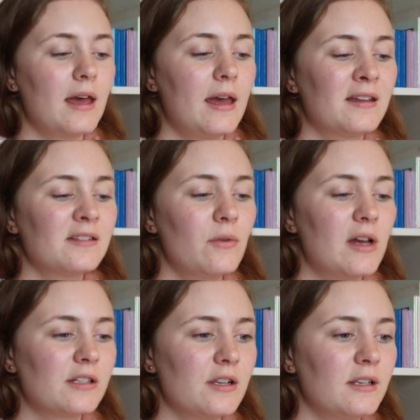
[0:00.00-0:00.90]
So
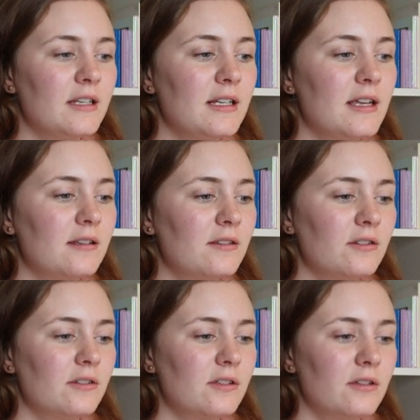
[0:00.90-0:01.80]
I actually did that
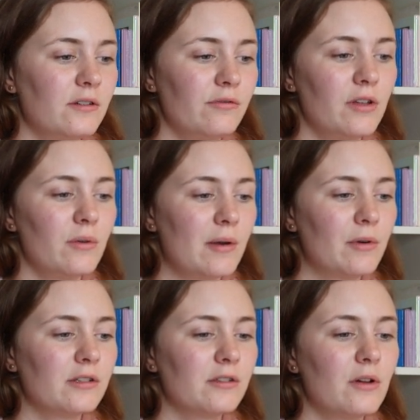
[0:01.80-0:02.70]
just a few
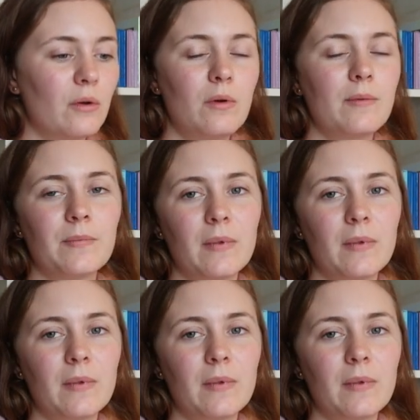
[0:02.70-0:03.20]
hours ago.